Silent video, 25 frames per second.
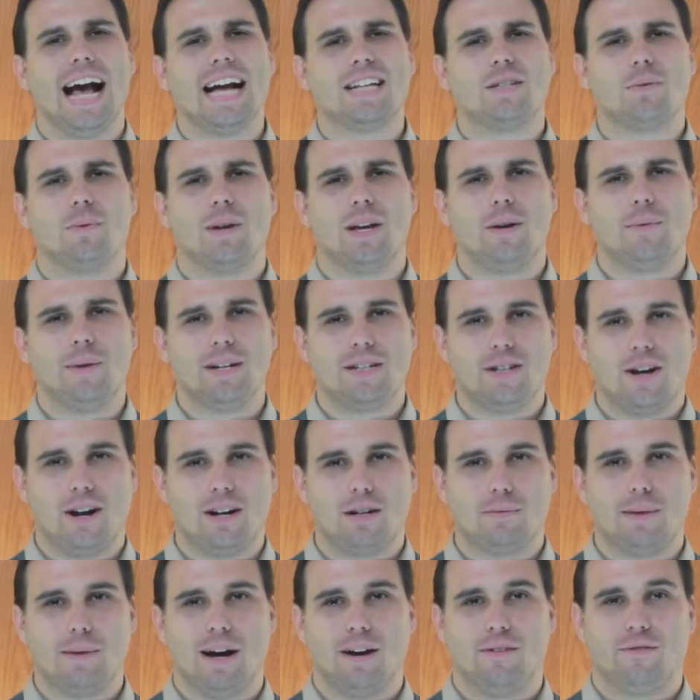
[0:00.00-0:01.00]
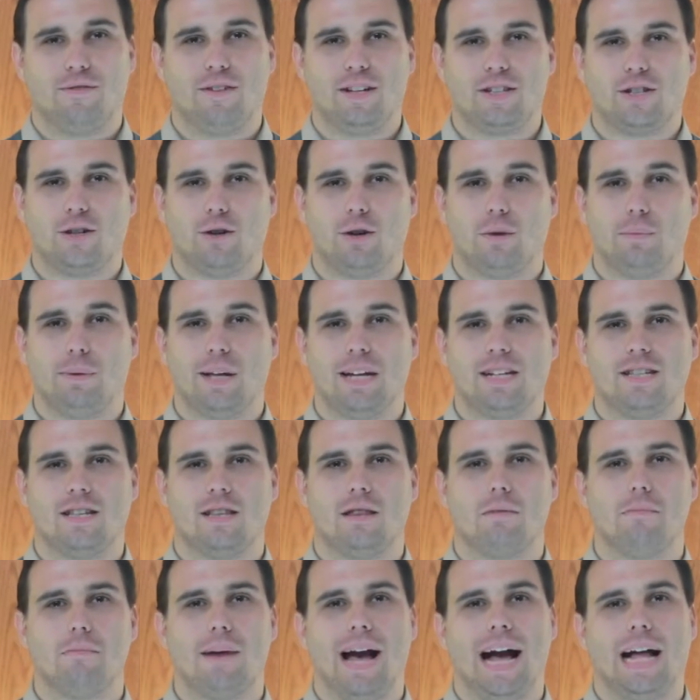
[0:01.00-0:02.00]
Week we talked about Fisker
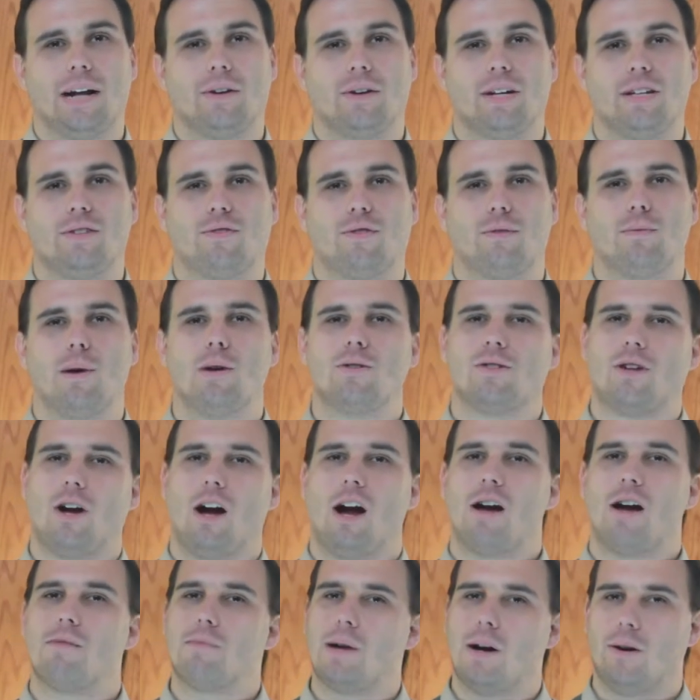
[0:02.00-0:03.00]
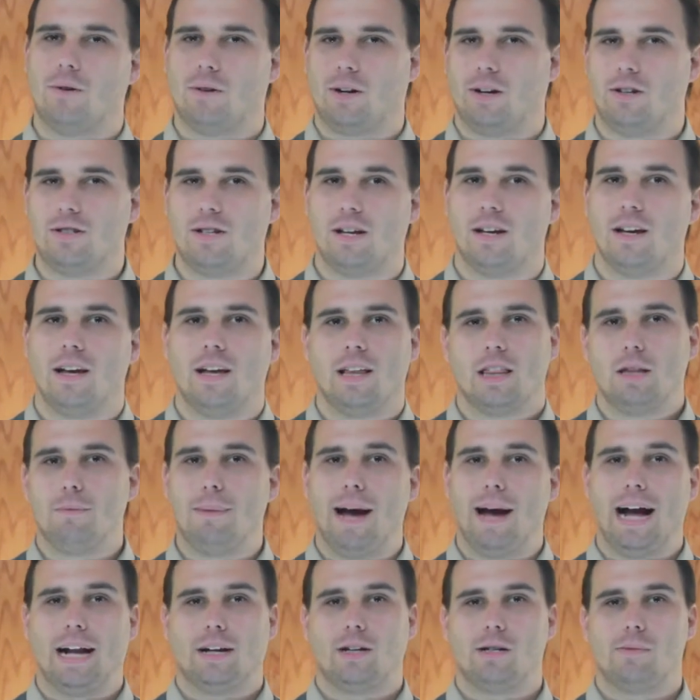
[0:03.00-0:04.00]
replacing the batteries for most Karma owners. The
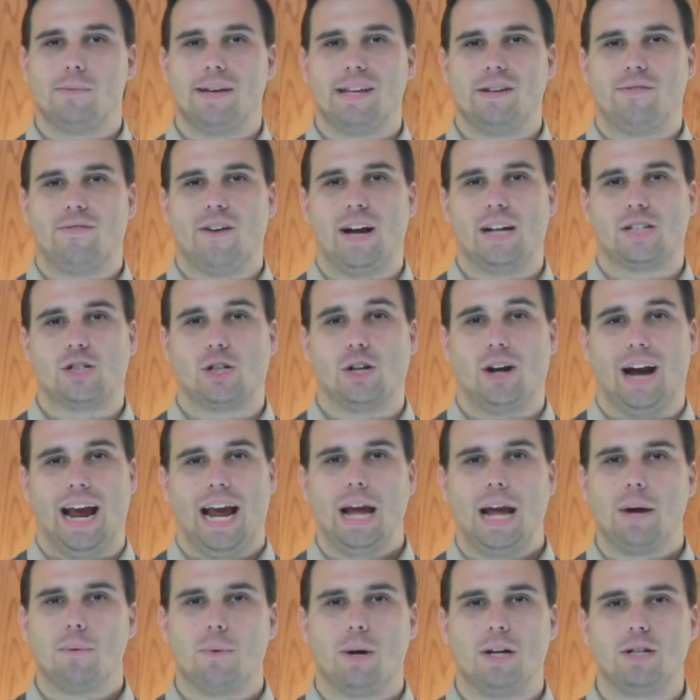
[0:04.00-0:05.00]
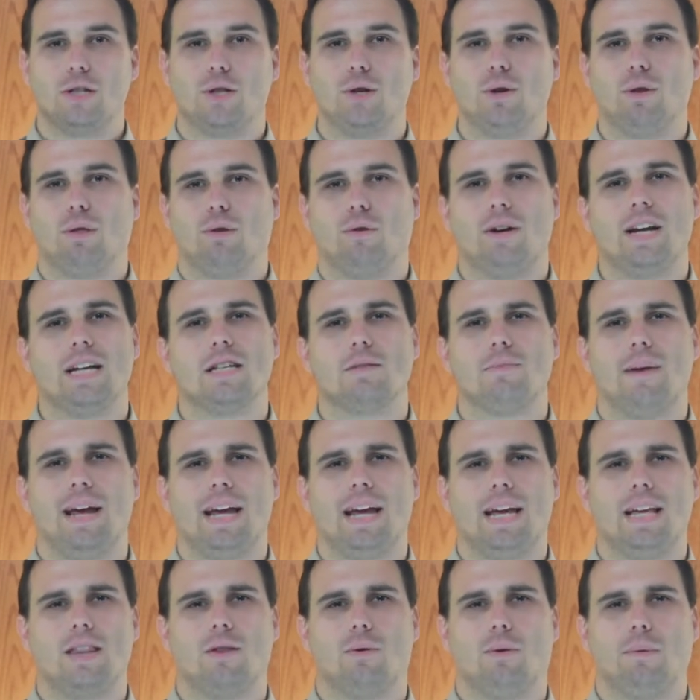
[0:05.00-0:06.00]
battery manufacturer A123 is
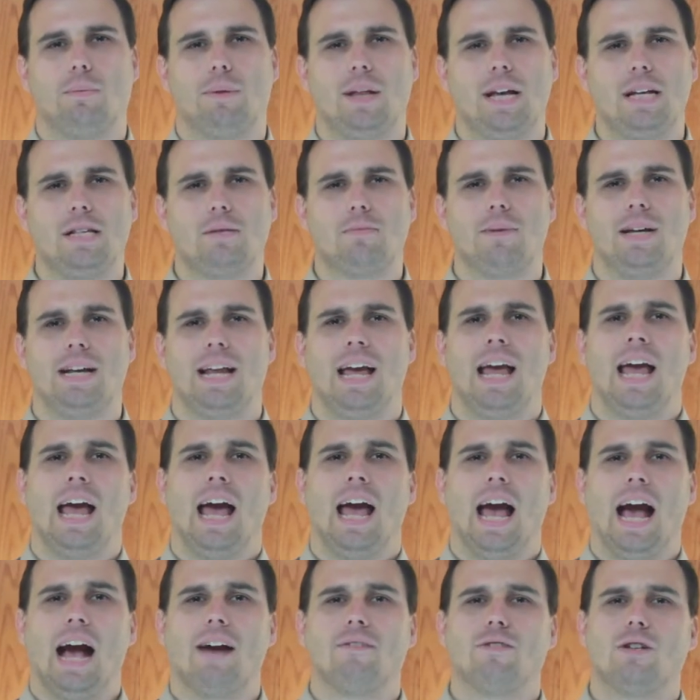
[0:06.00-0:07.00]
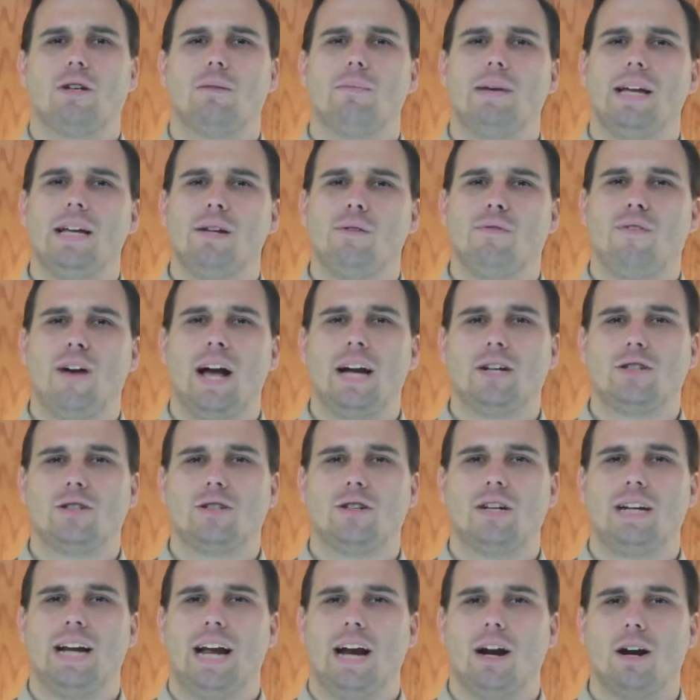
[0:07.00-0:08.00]
making the replacement after a
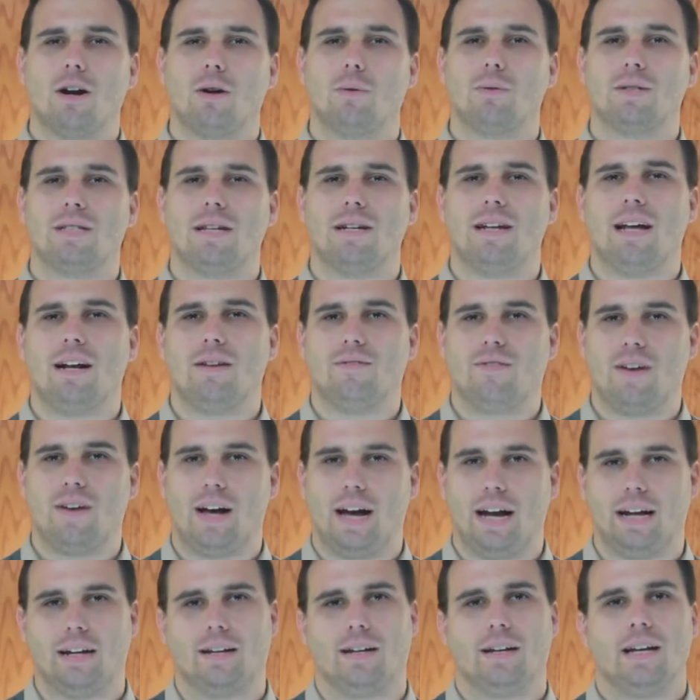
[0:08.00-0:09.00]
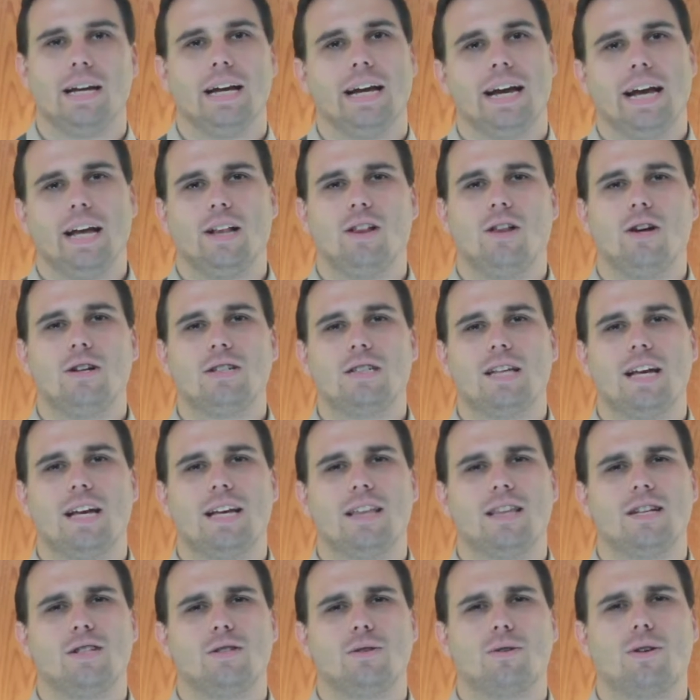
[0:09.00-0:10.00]
manufacturing error was identified. It looks
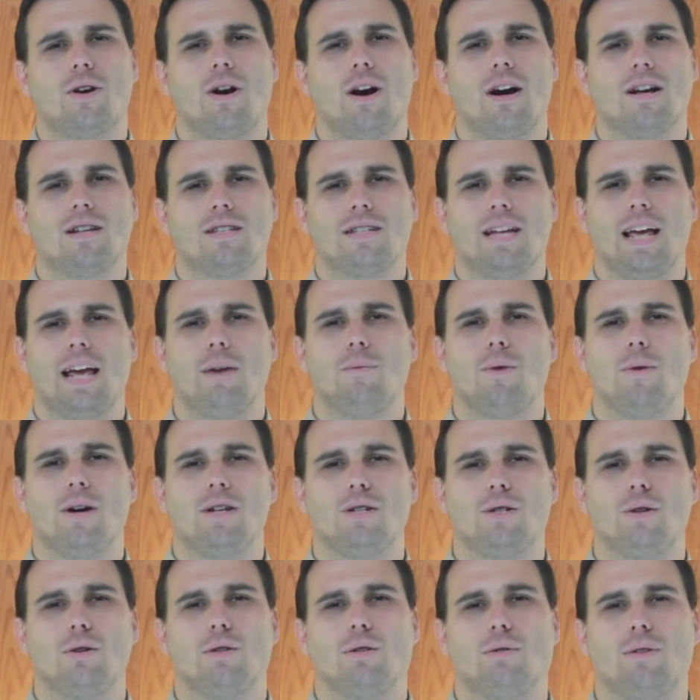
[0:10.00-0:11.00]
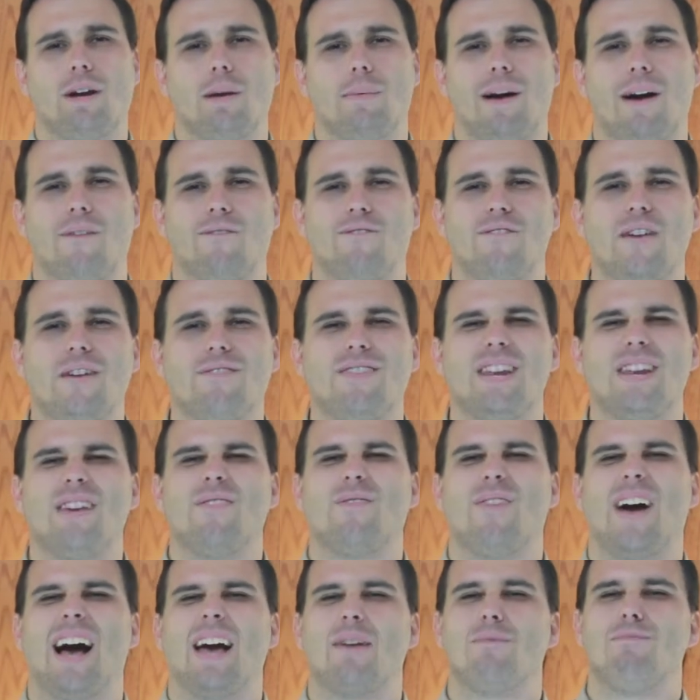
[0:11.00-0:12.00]
like this will cost A123 about
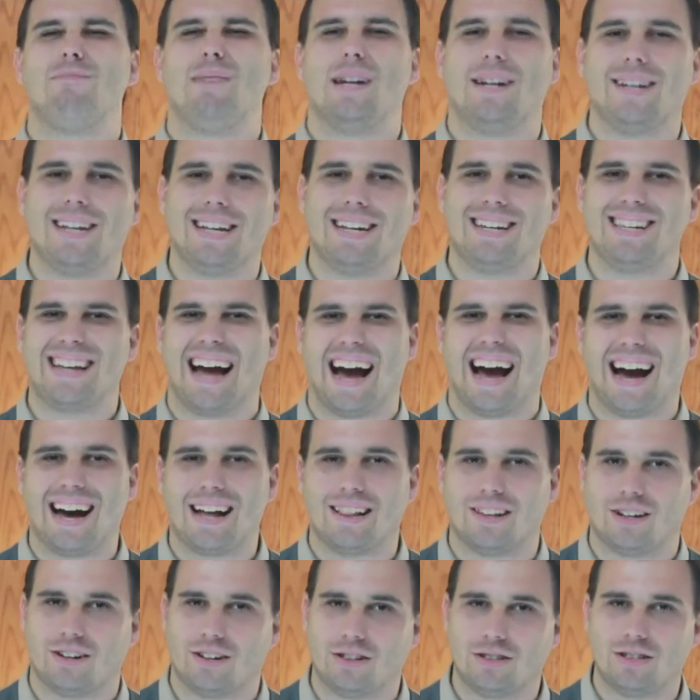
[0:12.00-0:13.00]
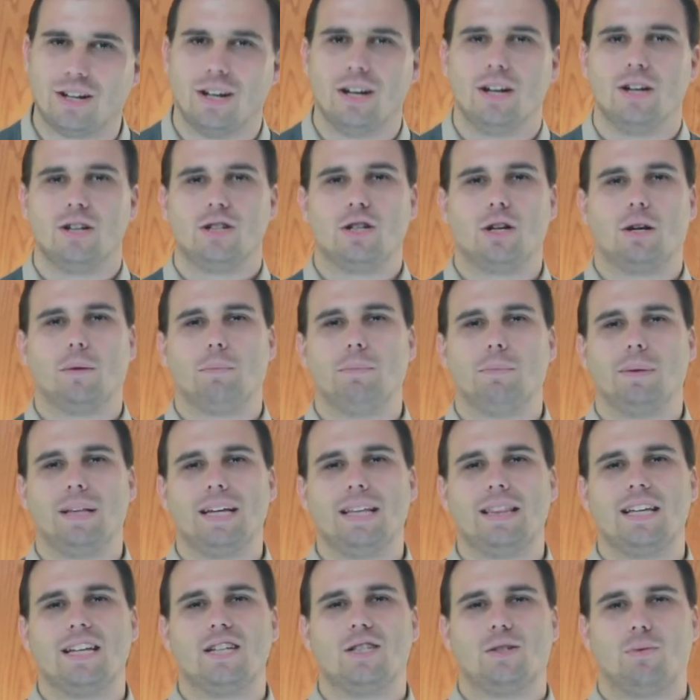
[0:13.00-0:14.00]
$55 million to
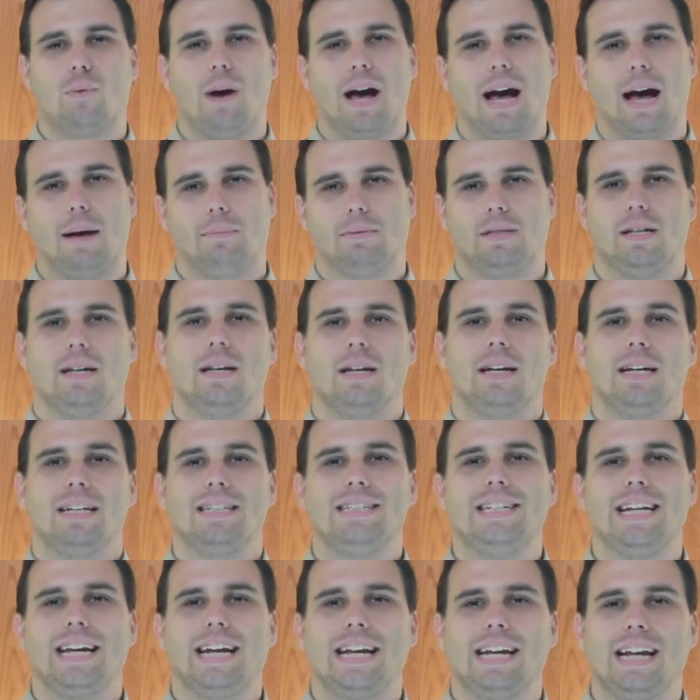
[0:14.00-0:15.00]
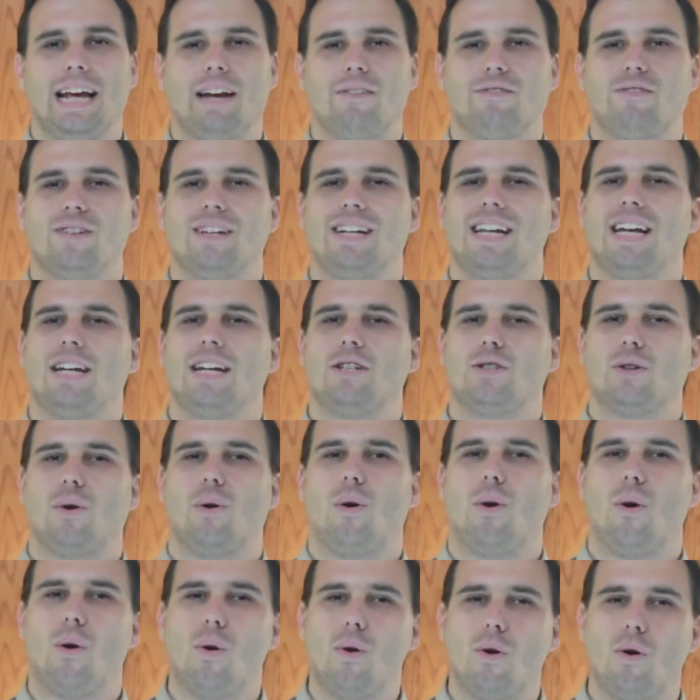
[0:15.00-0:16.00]
complete these swaps, digging a financial
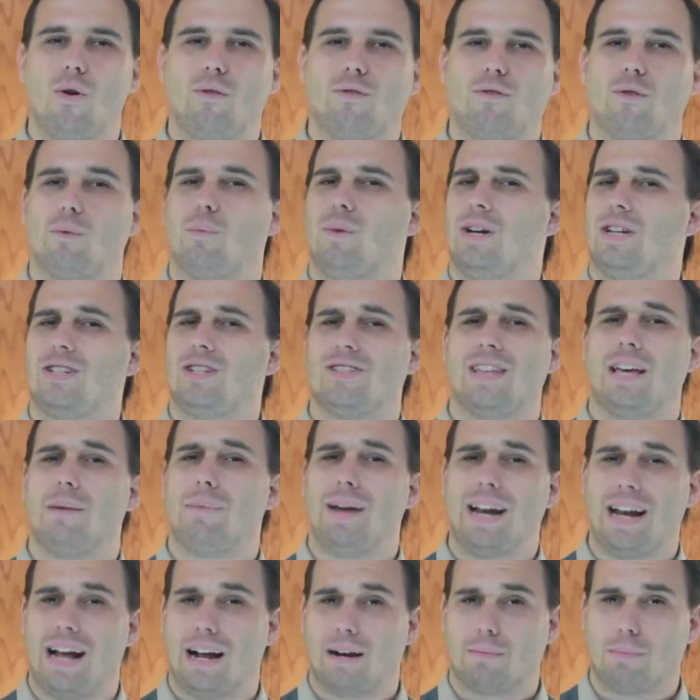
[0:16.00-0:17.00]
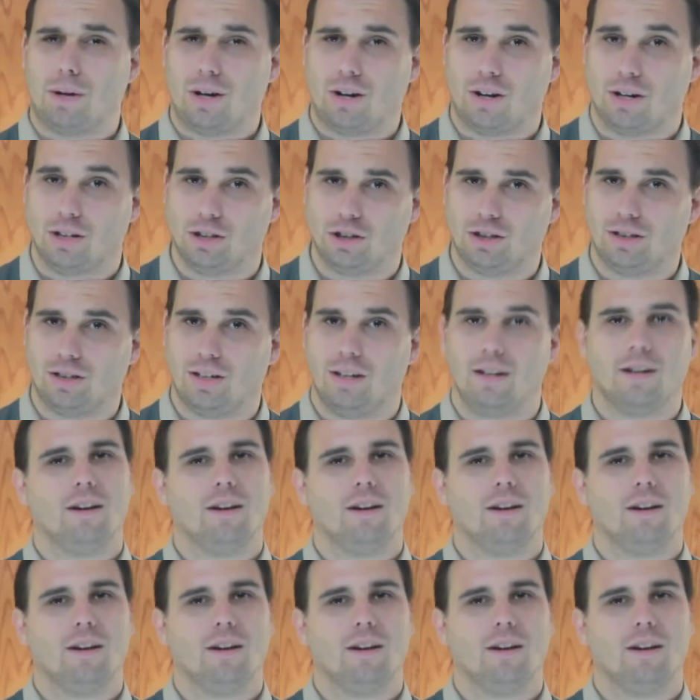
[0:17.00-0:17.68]
hole from which they may not emerge.